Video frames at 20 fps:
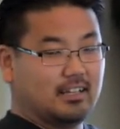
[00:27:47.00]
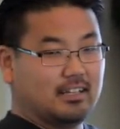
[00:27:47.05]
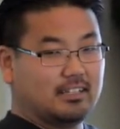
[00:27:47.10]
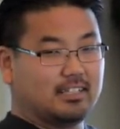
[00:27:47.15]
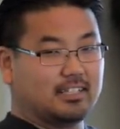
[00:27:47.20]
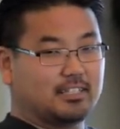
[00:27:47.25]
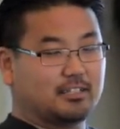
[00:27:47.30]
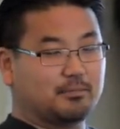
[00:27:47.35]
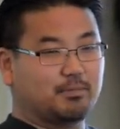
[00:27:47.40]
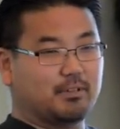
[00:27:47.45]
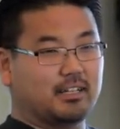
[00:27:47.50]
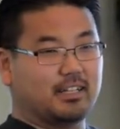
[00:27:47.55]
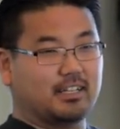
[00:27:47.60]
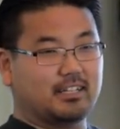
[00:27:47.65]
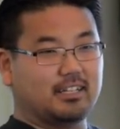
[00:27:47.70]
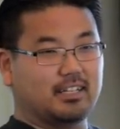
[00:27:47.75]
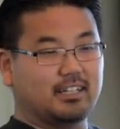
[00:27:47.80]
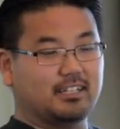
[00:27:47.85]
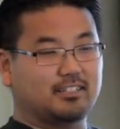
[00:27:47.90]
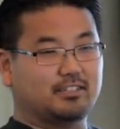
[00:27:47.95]

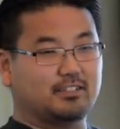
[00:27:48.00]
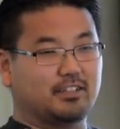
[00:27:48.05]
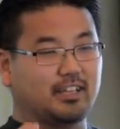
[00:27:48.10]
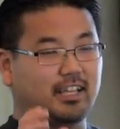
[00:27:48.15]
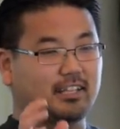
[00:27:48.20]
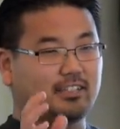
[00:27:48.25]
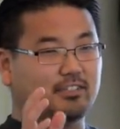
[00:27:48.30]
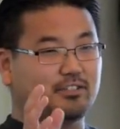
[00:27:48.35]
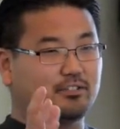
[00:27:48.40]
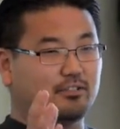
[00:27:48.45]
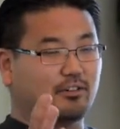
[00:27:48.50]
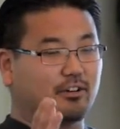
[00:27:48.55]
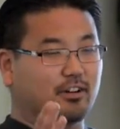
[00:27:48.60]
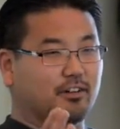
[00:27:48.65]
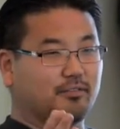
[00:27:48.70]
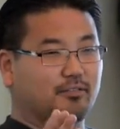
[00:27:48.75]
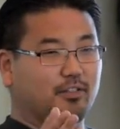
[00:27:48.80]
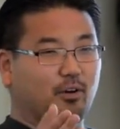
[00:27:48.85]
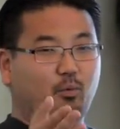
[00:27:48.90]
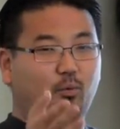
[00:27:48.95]
Discipline in sort
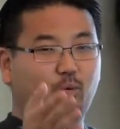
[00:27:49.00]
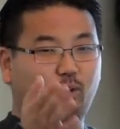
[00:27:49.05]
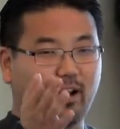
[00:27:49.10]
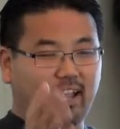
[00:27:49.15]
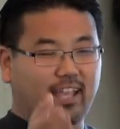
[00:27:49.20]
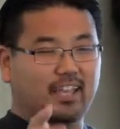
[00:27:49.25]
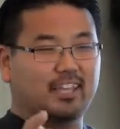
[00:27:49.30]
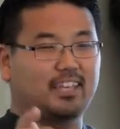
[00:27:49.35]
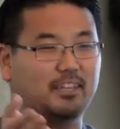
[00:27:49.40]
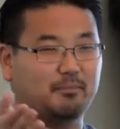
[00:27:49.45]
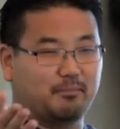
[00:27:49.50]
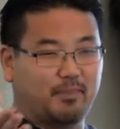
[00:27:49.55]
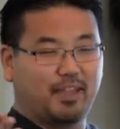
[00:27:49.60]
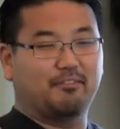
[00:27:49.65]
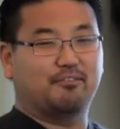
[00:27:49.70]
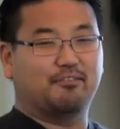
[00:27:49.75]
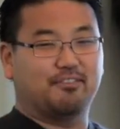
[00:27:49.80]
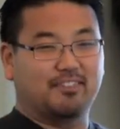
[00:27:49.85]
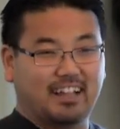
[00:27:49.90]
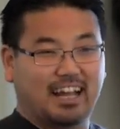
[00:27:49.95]
of the way he may
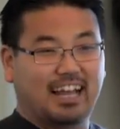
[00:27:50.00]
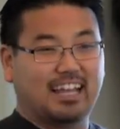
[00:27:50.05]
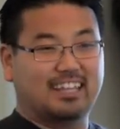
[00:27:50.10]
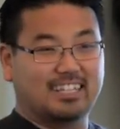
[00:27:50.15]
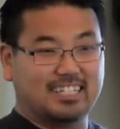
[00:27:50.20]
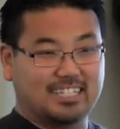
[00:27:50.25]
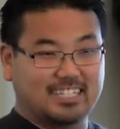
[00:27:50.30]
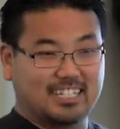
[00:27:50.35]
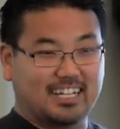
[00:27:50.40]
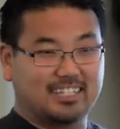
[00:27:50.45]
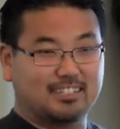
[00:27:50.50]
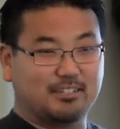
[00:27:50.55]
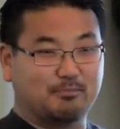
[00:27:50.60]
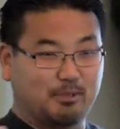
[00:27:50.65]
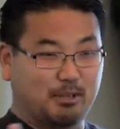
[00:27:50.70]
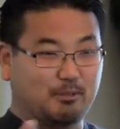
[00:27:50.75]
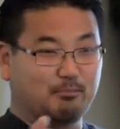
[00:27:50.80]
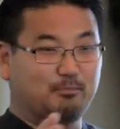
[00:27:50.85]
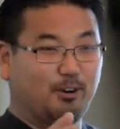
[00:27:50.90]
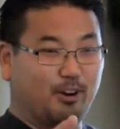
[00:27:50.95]
fly the jet to
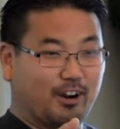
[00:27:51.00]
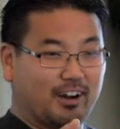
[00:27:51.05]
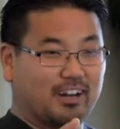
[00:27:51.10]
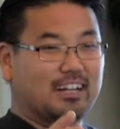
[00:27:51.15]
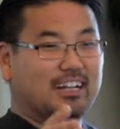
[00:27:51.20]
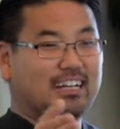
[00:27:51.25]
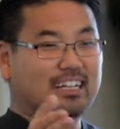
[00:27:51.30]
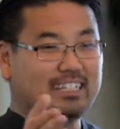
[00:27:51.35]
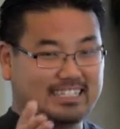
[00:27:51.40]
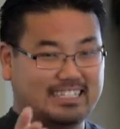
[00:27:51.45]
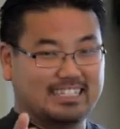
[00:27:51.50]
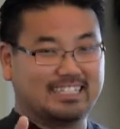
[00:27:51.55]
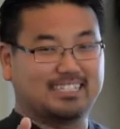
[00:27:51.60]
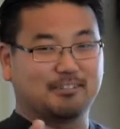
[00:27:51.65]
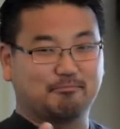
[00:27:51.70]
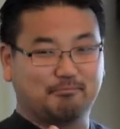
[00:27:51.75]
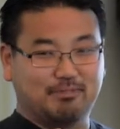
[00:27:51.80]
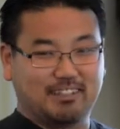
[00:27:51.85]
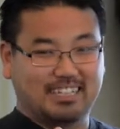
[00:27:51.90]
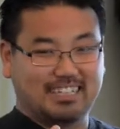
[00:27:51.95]
be more
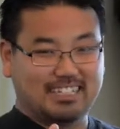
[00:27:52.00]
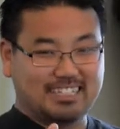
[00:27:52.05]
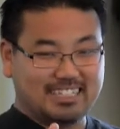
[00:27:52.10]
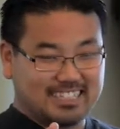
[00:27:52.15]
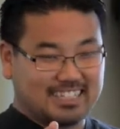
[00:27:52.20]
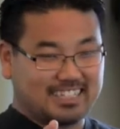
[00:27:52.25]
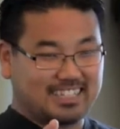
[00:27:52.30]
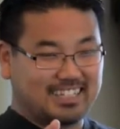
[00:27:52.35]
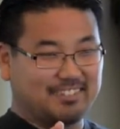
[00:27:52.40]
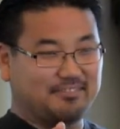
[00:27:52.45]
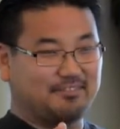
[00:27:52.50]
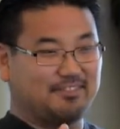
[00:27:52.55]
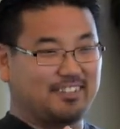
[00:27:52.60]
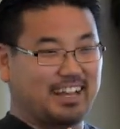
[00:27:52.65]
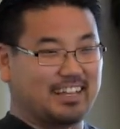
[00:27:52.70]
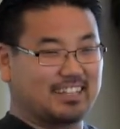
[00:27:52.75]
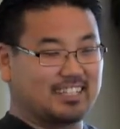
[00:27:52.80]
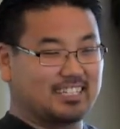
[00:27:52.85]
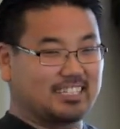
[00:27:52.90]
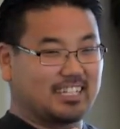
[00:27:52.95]
disciplined in
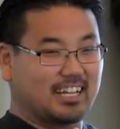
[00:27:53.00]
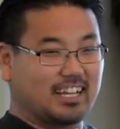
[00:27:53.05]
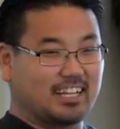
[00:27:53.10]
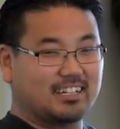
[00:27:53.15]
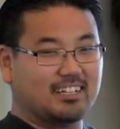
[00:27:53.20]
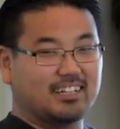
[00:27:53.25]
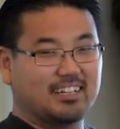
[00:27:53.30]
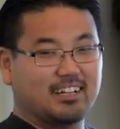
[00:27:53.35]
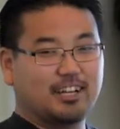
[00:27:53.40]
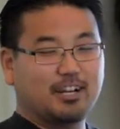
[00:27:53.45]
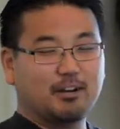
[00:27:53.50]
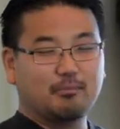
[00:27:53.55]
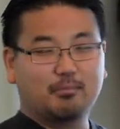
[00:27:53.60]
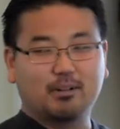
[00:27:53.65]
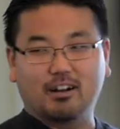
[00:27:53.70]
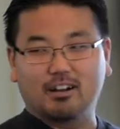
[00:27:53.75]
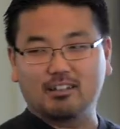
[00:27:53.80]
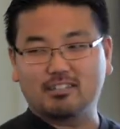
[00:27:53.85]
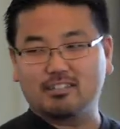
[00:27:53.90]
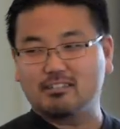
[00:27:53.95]
flying the jet,
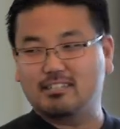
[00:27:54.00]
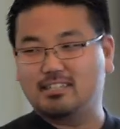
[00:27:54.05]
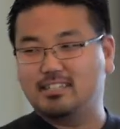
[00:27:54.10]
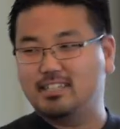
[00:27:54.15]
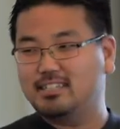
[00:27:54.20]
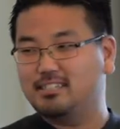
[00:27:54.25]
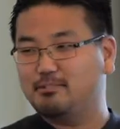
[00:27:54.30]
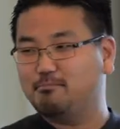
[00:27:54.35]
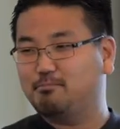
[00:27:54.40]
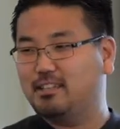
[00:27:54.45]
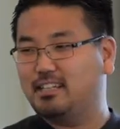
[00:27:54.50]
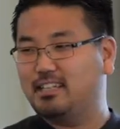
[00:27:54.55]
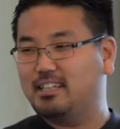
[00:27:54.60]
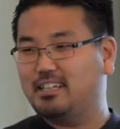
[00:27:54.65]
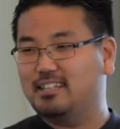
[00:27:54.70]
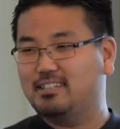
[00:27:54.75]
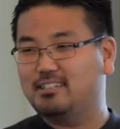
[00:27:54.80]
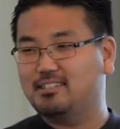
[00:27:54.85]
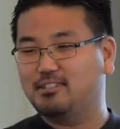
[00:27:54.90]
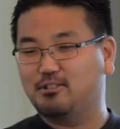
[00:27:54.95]
but also disciplined
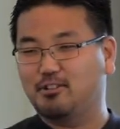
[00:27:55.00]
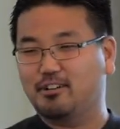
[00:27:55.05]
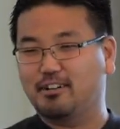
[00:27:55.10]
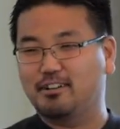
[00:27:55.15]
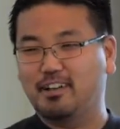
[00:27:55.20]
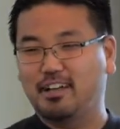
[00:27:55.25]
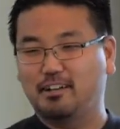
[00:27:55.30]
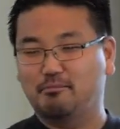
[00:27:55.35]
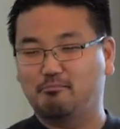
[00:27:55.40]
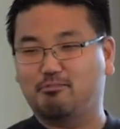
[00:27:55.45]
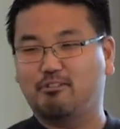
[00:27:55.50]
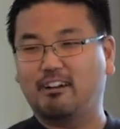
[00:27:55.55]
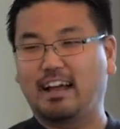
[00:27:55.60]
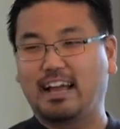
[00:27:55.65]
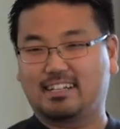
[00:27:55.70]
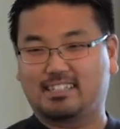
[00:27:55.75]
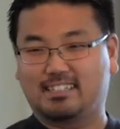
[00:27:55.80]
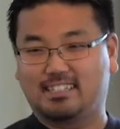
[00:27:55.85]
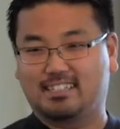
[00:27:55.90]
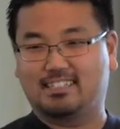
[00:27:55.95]
in
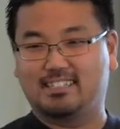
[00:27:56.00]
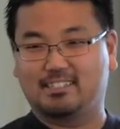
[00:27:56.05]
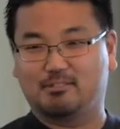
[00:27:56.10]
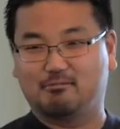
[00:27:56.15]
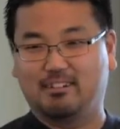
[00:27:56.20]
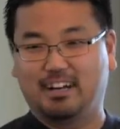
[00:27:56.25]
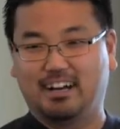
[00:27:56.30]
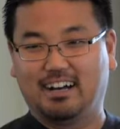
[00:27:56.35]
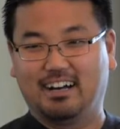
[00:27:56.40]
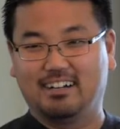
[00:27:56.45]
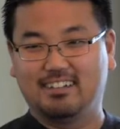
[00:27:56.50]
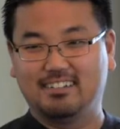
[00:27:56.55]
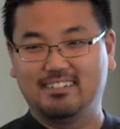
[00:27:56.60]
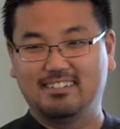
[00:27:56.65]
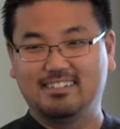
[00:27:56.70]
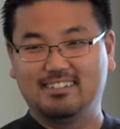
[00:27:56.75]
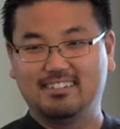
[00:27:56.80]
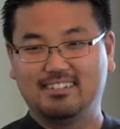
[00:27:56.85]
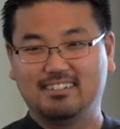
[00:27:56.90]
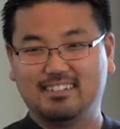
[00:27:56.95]
practice as well.
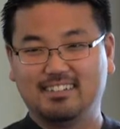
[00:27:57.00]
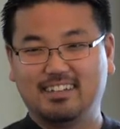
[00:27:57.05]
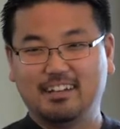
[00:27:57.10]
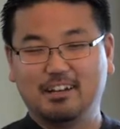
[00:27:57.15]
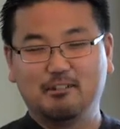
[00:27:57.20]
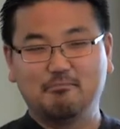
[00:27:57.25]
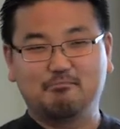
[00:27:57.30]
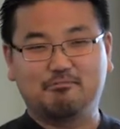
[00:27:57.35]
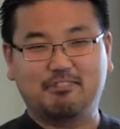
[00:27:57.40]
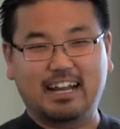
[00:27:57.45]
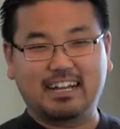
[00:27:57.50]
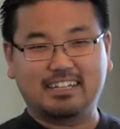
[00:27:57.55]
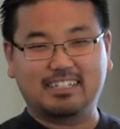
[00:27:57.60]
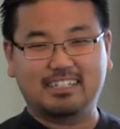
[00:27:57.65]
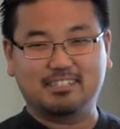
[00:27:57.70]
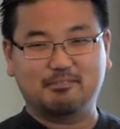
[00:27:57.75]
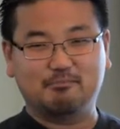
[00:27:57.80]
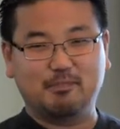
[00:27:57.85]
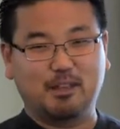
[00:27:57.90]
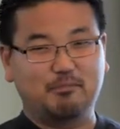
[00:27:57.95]

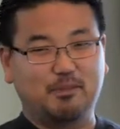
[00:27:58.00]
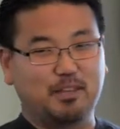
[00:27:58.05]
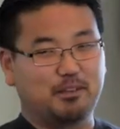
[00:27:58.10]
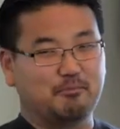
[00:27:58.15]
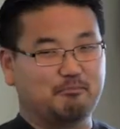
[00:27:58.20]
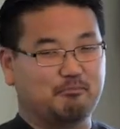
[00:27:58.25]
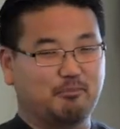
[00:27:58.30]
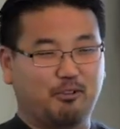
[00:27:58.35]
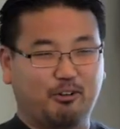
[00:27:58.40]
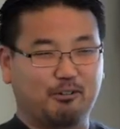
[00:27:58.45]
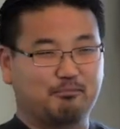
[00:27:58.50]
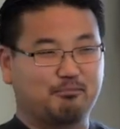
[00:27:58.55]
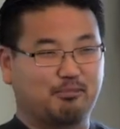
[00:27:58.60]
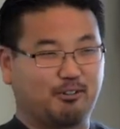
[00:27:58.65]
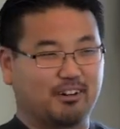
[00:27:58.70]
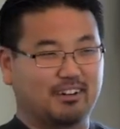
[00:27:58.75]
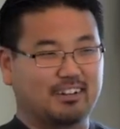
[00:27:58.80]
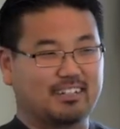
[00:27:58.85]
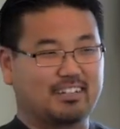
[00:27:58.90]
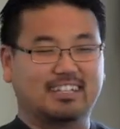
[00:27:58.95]
Practice may be more
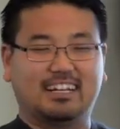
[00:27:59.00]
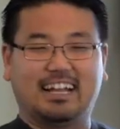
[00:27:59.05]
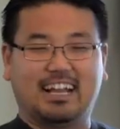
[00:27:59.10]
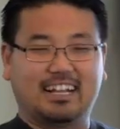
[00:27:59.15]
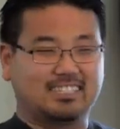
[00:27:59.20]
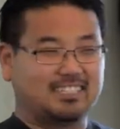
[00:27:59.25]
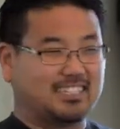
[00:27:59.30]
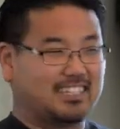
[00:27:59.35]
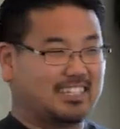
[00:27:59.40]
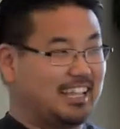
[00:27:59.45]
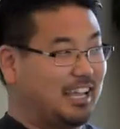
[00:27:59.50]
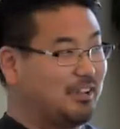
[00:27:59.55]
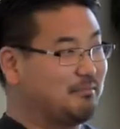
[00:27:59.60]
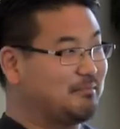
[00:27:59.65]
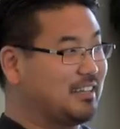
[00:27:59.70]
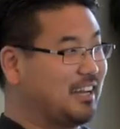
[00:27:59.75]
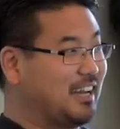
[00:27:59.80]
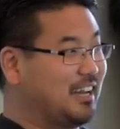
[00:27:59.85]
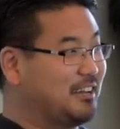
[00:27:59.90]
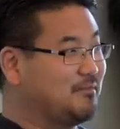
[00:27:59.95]
important than actually game
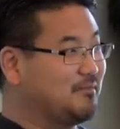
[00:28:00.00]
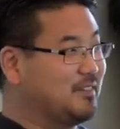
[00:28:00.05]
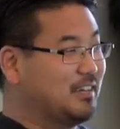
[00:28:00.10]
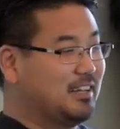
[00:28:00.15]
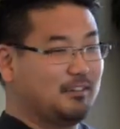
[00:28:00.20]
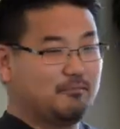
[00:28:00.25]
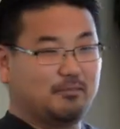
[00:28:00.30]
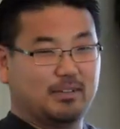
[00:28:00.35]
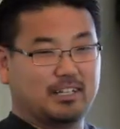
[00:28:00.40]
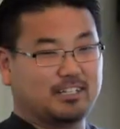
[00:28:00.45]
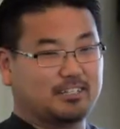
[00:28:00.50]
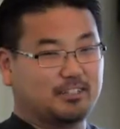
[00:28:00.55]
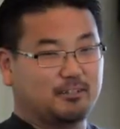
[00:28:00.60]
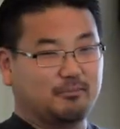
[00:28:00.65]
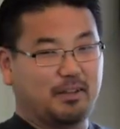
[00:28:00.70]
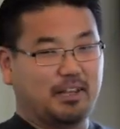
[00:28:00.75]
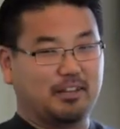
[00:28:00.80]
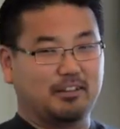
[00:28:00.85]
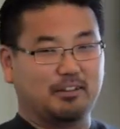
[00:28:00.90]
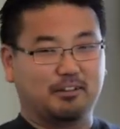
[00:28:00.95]
time because you
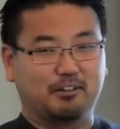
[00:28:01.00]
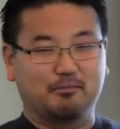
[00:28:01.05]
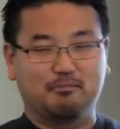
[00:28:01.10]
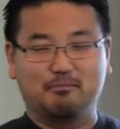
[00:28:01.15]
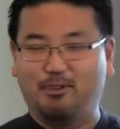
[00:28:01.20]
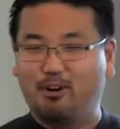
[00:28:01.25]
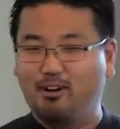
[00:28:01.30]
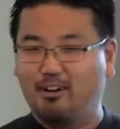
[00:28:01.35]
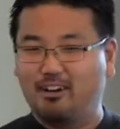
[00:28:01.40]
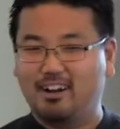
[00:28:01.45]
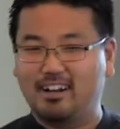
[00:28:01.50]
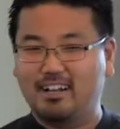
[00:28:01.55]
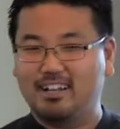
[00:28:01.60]
may learn more